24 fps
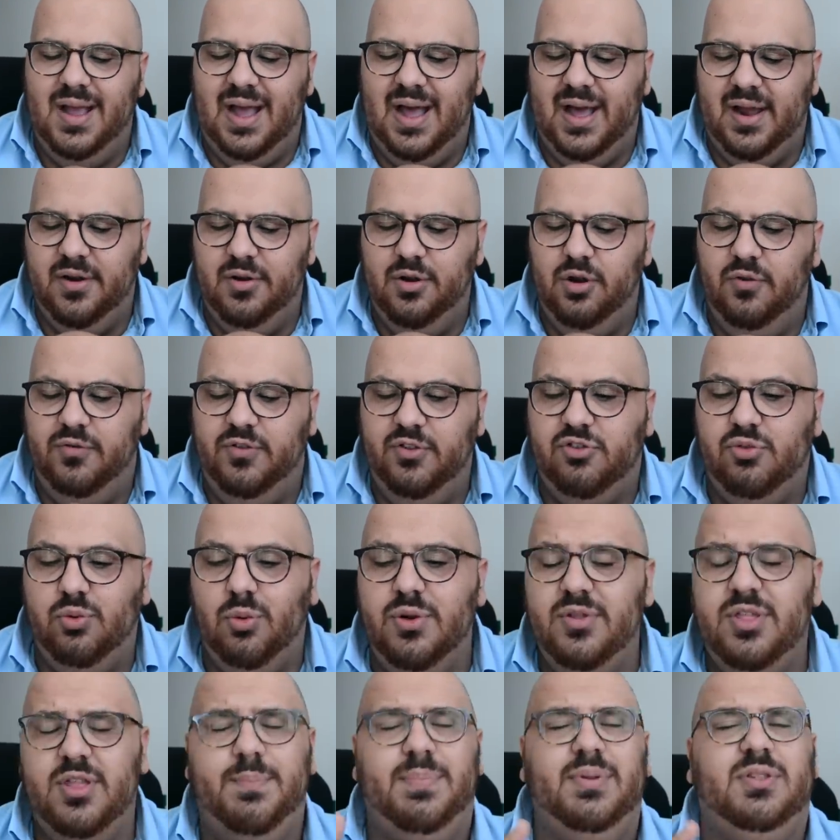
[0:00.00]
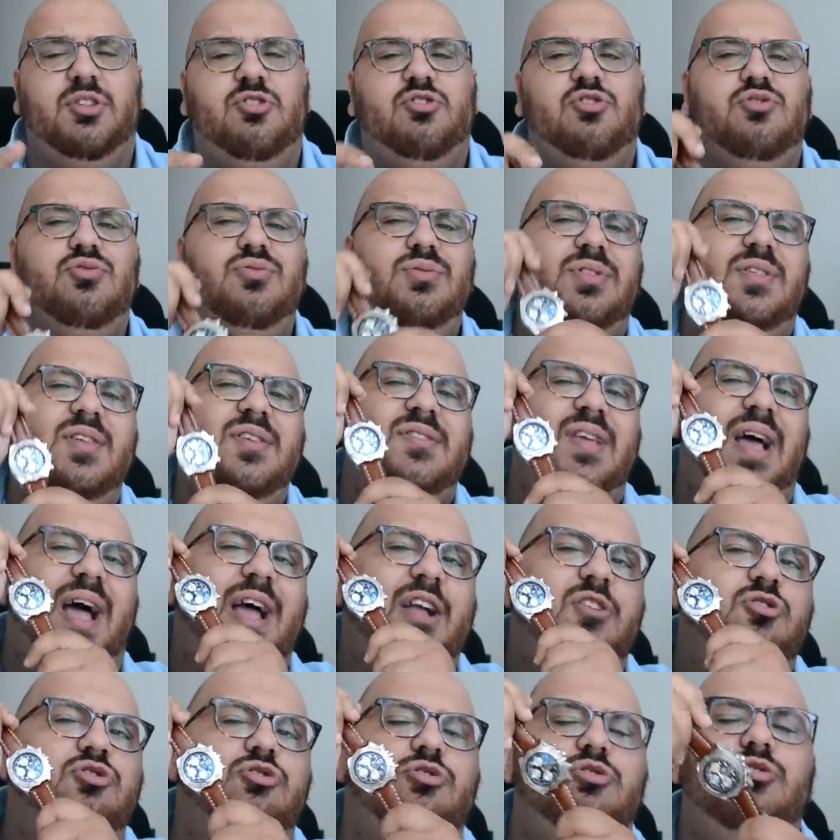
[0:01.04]
I don't know if it's worth it, but the truth is,
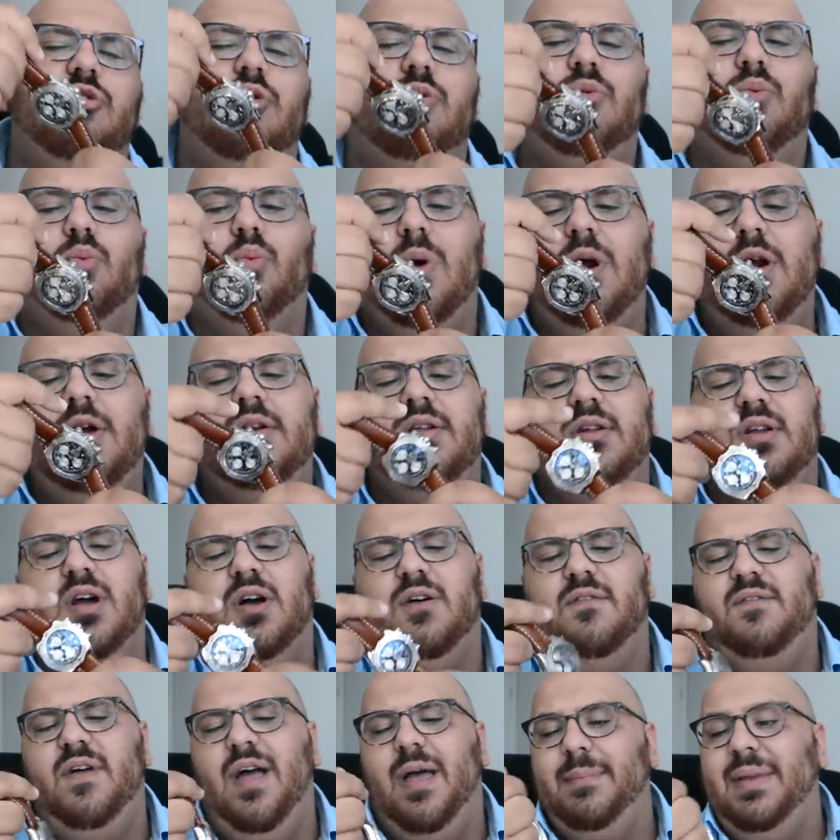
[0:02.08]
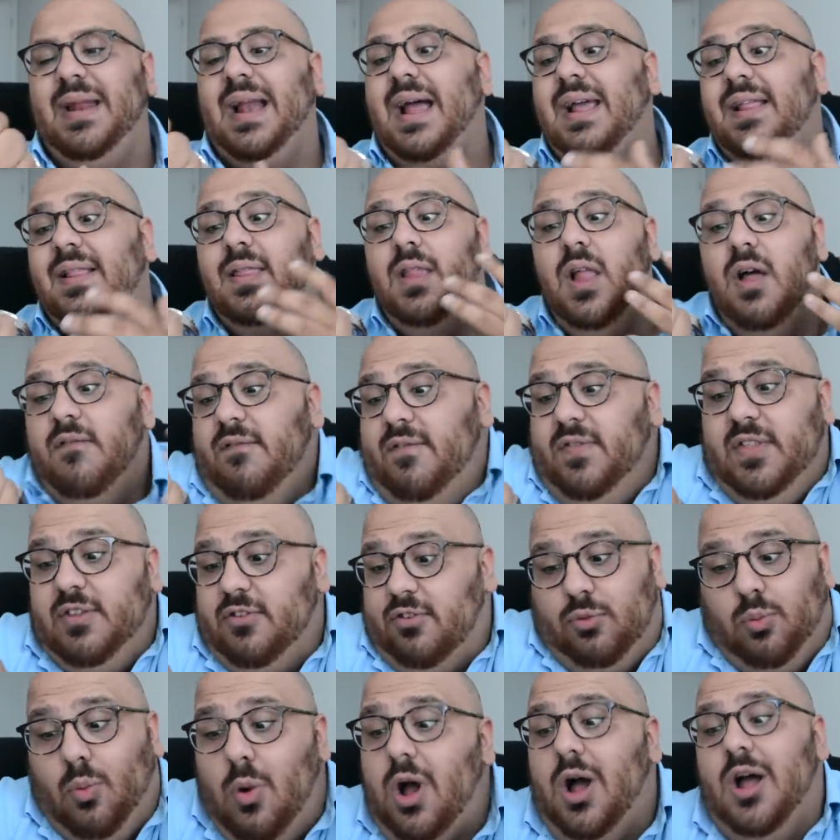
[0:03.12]
I just don't wear it enough. I mean, I love
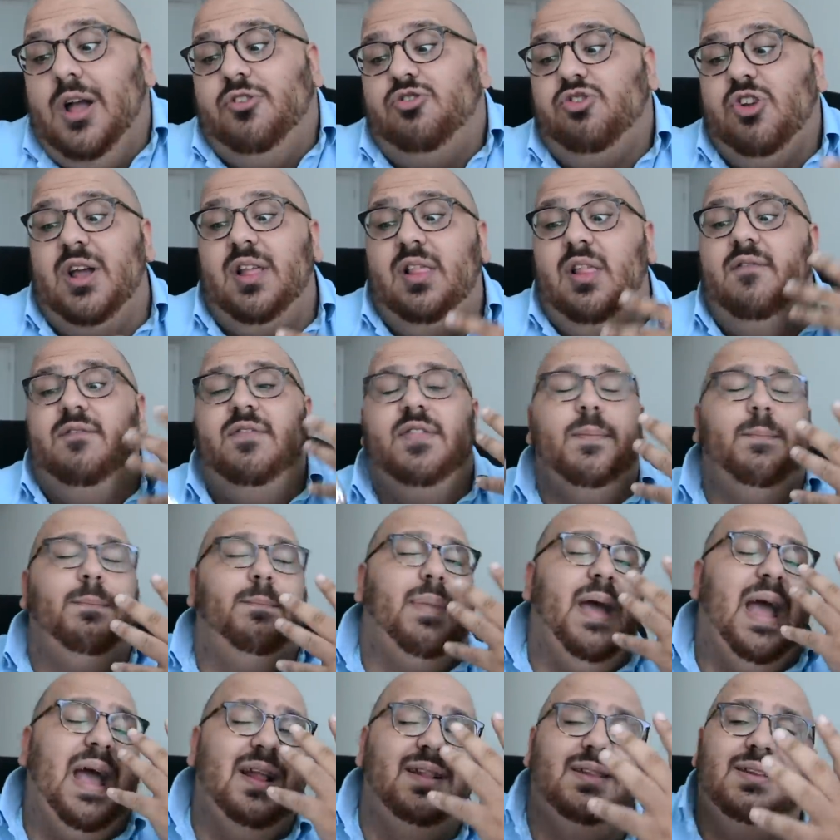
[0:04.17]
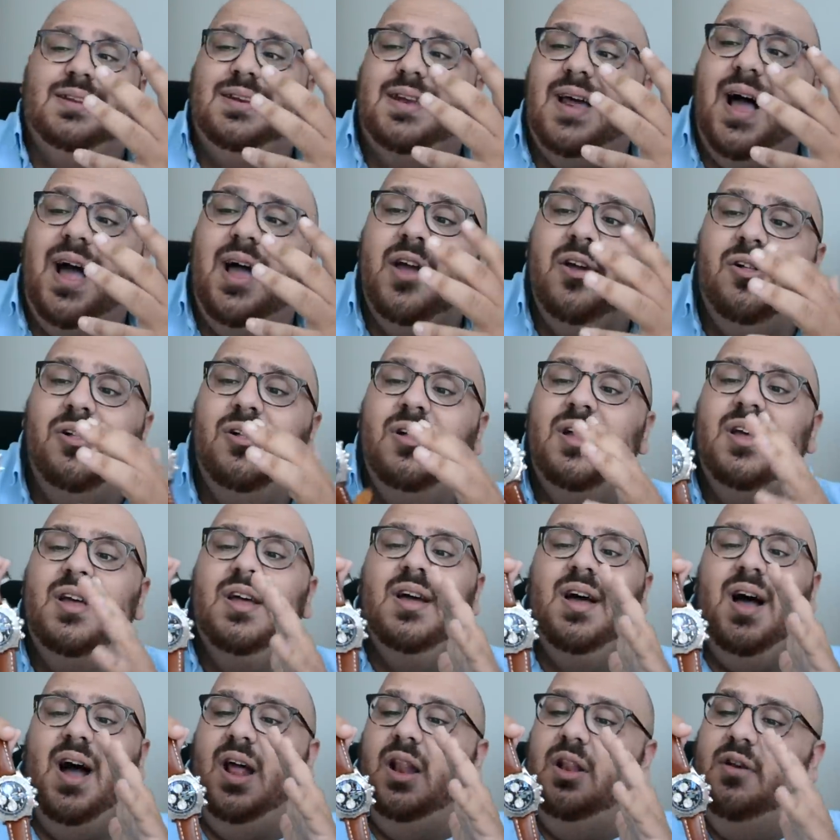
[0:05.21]
this watch. I love the panda dial.
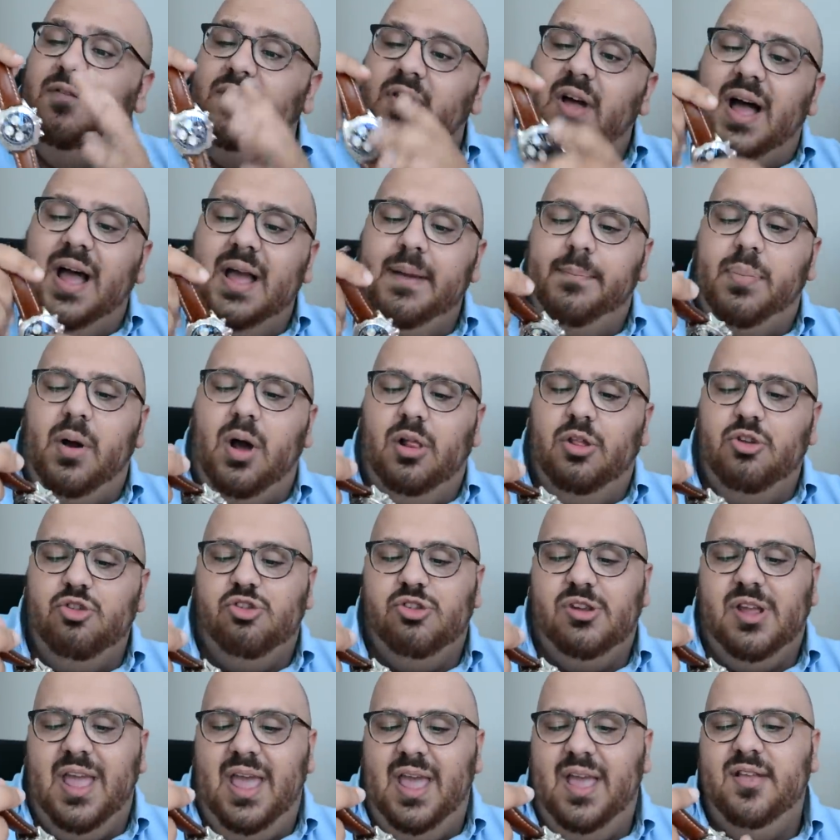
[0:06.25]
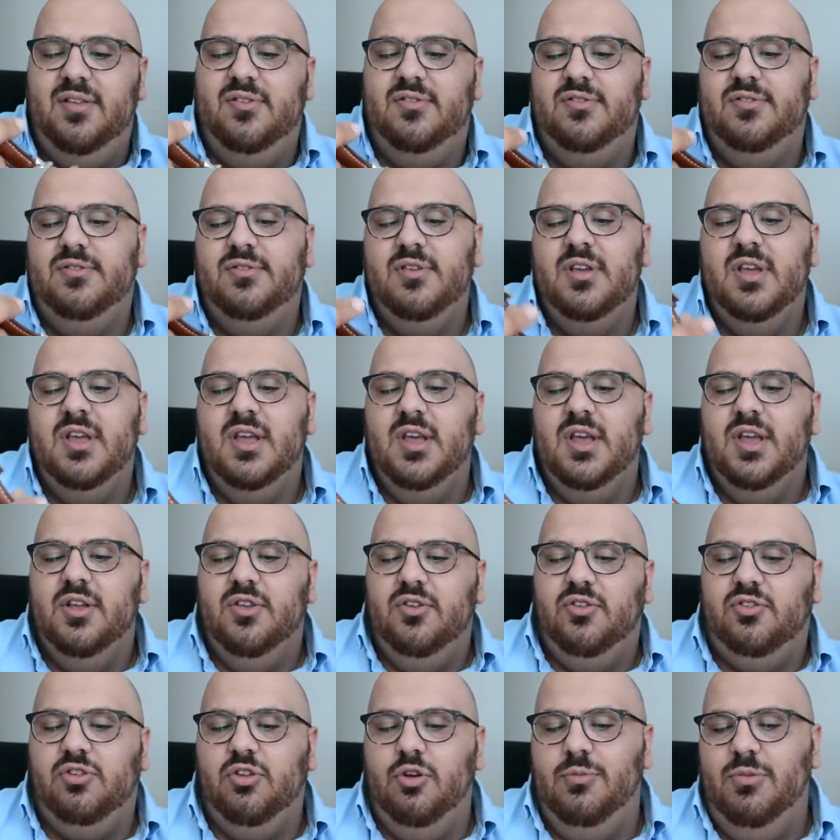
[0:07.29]
I love the high polish case.
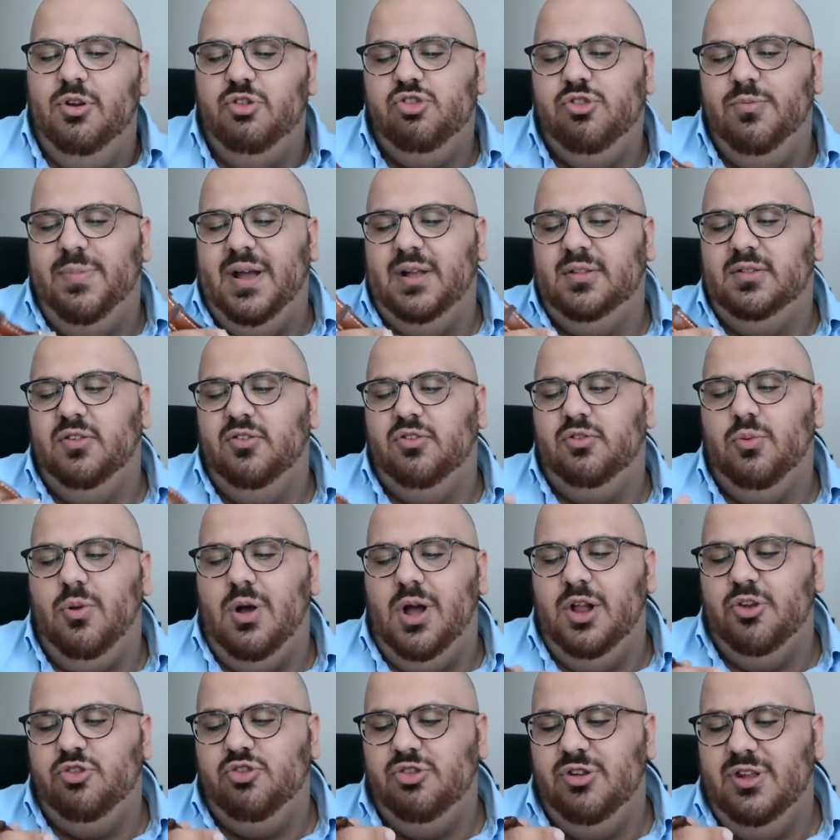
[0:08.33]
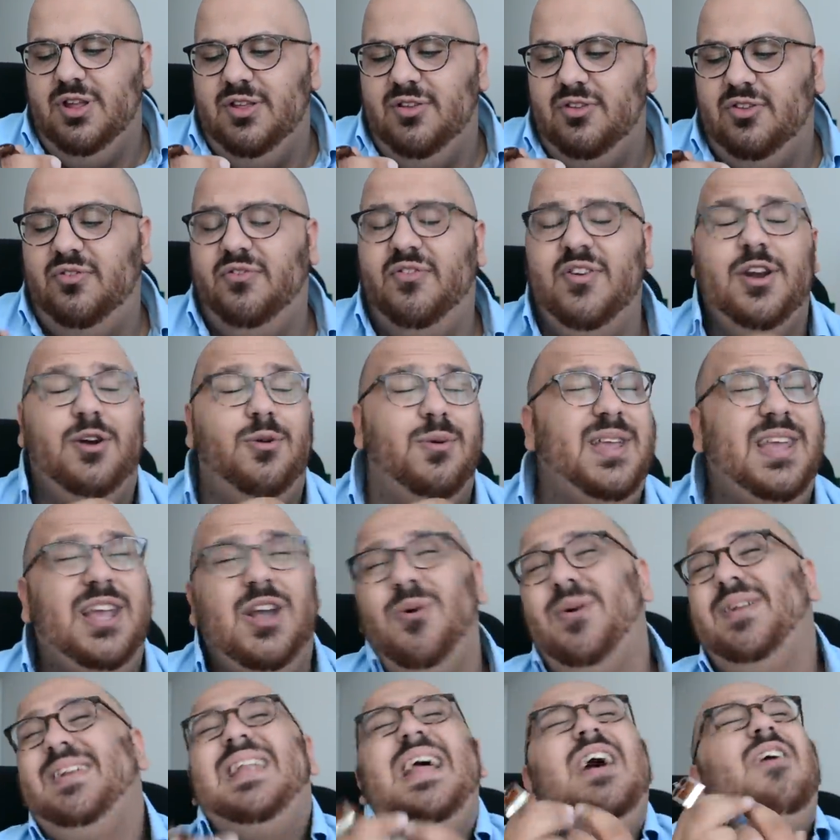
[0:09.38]
So much about this watch is Federico, and